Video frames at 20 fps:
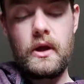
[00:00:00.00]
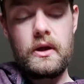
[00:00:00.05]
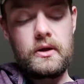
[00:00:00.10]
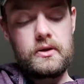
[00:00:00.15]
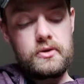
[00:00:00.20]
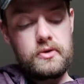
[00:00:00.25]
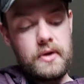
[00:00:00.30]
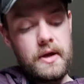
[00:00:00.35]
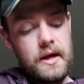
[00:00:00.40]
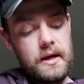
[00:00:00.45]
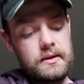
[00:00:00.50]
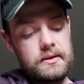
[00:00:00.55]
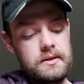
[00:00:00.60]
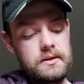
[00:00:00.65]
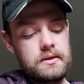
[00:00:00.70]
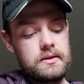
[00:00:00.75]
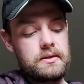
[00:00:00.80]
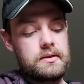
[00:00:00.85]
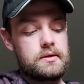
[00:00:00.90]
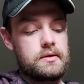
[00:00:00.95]
So
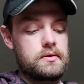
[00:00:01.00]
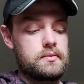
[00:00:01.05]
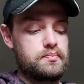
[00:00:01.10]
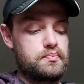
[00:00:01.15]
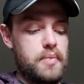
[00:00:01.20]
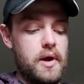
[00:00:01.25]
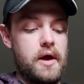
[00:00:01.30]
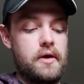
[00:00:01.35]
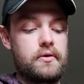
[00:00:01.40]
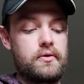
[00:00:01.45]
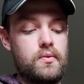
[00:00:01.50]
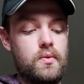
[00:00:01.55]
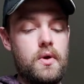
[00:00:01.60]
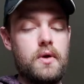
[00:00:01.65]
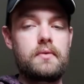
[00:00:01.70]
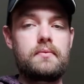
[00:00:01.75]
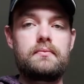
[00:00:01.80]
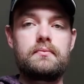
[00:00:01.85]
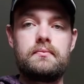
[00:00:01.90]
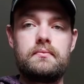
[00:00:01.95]
that's pattern
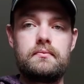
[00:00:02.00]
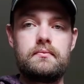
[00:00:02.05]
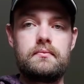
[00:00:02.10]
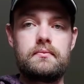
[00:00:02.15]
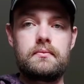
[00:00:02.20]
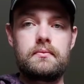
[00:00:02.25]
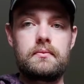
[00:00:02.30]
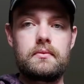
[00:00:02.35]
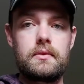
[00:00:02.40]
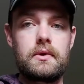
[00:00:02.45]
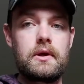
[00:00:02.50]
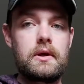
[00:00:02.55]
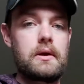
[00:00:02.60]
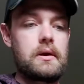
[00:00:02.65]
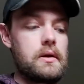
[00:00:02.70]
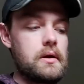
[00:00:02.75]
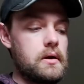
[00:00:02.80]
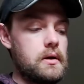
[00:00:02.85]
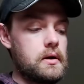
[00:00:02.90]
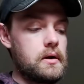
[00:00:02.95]
1
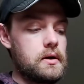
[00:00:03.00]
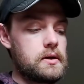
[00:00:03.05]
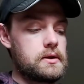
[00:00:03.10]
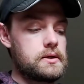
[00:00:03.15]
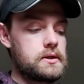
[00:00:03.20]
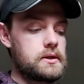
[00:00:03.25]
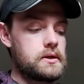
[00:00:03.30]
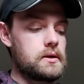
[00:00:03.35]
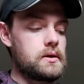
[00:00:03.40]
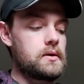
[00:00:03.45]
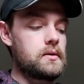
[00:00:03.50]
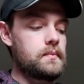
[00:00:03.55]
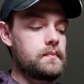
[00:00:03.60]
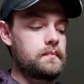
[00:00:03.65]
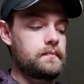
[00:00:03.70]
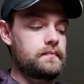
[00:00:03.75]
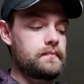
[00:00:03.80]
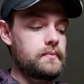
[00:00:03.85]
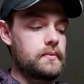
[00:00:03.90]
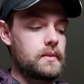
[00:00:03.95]
in C.
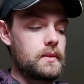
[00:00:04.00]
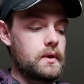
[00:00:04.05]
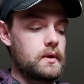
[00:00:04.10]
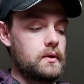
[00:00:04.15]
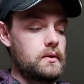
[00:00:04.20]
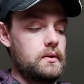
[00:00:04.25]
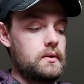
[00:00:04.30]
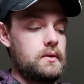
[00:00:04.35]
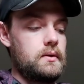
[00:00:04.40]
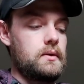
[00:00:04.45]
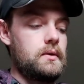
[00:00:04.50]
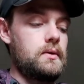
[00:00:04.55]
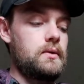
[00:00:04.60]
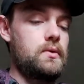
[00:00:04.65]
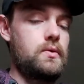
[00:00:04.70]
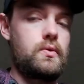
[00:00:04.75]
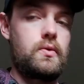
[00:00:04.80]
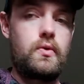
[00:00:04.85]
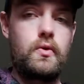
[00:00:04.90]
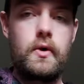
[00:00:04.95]

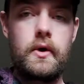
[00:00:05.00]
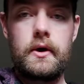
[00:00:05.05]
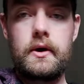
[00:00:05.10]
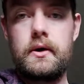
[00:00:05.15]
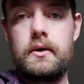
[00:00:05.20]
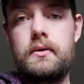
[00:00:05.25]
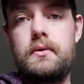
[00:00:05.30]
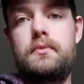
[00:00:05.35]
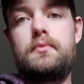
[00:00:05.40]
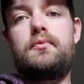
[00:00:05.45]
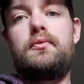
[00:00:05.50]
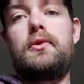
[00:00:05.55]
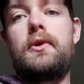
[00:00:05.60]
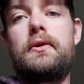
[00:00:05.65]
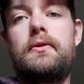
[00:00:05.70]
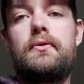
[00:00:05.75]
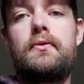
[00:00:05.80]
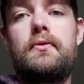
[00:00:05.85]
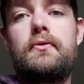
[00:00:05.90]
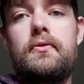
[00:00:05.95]
Quick
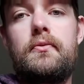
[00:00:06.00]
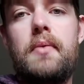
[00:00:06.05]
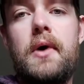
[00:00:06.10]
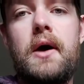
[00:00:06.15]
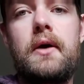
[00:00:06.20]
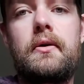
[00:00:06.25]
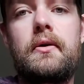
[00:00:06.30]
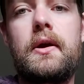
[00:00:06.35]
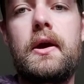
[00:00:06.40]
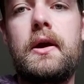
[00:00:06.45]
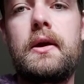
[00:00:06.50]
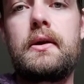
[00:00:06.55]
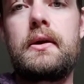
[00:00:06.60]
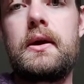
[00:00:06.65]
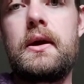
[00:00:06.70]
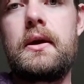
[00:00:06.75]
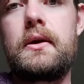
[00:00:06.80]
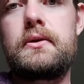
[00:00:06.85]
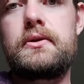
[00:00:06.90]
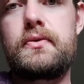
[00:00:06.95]
playthrough of the pattern A
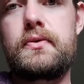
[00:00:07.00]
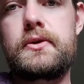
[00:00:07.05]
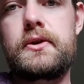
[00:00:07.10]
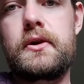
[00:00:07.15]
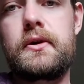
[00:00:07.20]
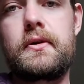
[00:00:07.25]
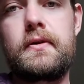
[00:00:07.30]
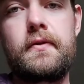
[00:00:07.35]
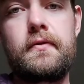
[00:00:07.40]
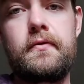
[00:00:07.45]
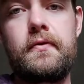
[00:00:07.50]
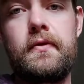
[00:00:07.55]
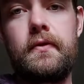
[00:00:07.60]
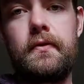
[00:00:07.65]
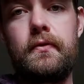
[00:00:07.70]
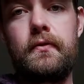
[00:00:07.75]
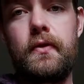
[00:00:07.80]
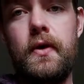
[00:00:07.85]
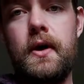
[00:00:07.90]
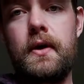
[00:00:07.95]
again. So we're starting on the 5th
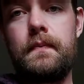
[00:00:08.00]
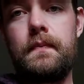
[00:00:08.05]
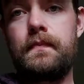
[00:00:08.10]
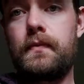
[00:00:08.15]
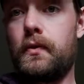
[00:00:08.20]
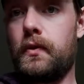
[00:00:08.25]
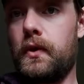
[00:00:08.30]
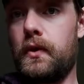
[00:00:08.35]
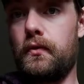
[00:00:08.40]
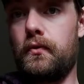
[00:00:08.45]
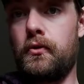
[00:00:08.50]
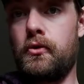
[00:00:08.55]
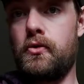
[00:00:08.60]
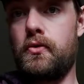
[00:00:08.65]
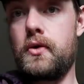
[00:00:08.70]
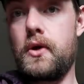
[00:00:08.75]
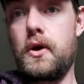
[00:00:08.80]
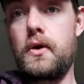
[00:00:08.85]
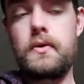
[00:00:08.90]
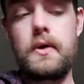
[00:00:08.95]
fret with a root
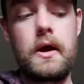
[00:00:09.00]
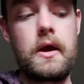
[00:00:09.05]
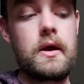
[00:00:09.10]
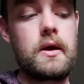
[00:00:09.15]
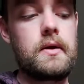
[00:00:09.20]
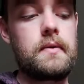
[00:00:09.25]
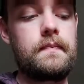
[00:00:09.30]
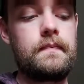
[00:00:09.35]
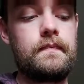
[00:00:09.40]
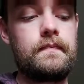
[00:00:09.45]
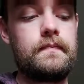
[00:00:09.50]
note A.